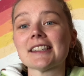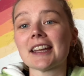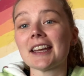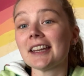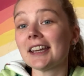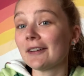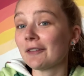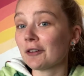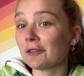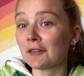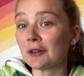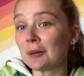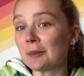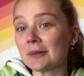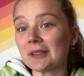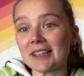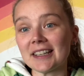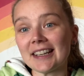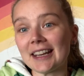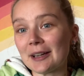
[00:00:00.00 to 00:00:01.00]
I never filmed
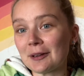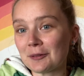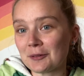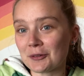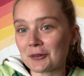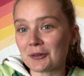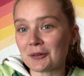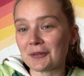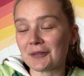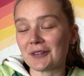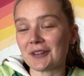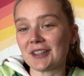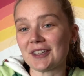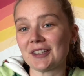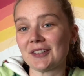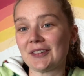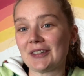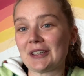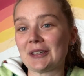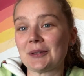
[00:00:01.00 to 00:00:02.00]
an outro for this
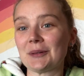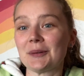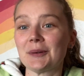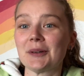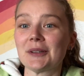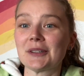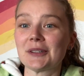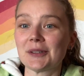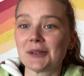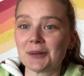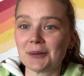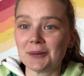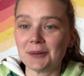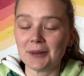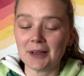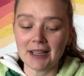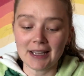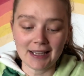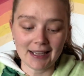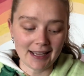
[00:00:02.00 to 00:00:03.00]
video, so
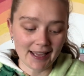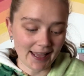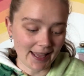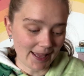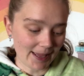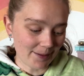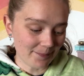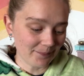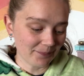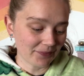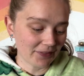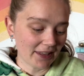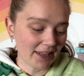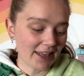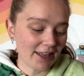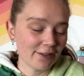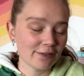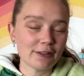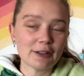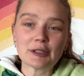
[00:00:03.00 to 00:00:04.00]

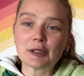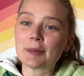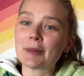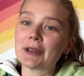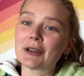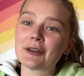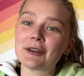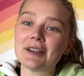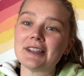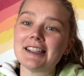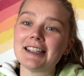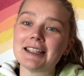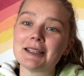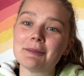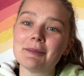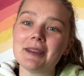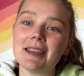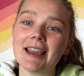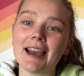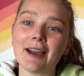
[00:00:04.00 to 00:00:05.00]
it feels a bit crazy to
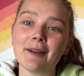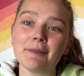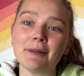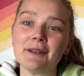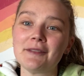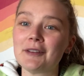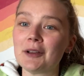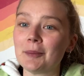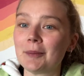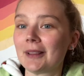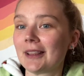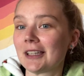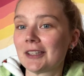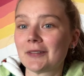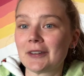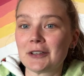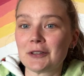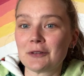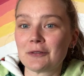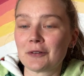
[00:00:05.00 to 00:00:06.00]
me. I've been filming this
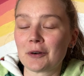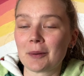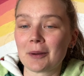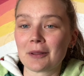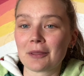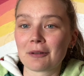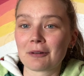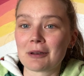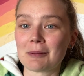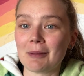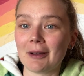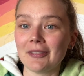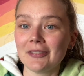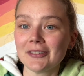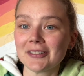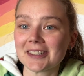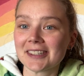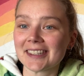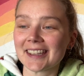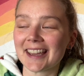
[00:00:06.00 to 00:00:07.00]
video for about 3
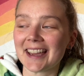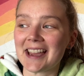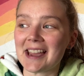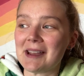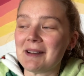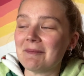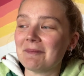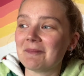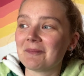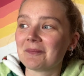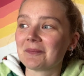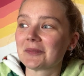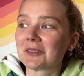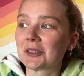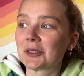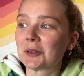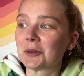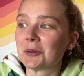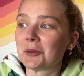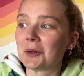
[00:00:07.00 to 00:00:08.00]
months,
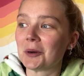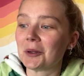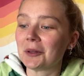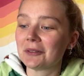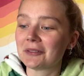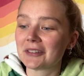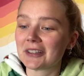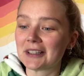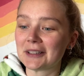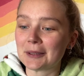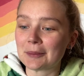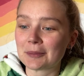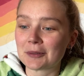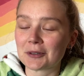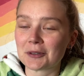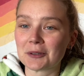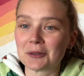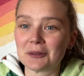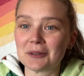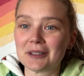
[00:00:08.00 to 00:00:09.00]
so all of the clips are
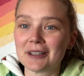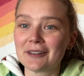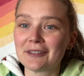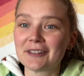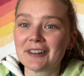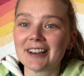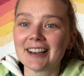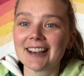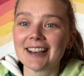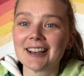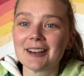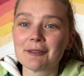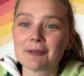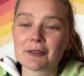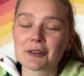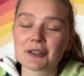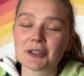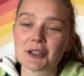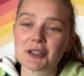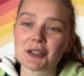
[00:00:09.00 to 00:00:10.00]
so different and
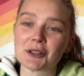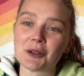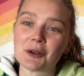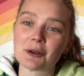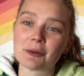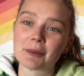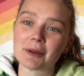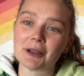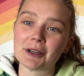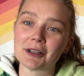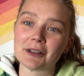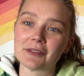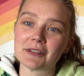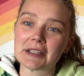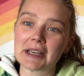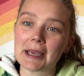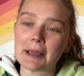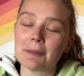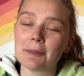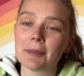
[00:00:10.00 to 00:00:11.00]
over such a long period of
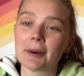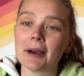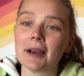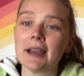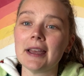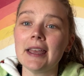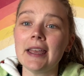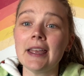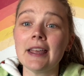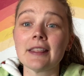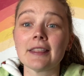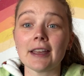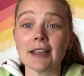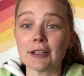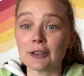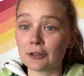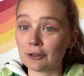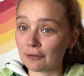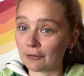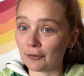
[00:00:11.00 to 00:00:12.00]
time, but
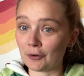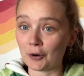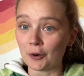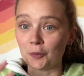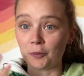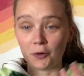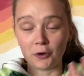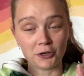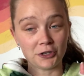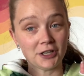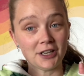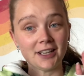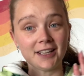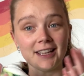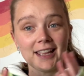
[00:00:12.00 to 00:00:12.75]
thank you for watching.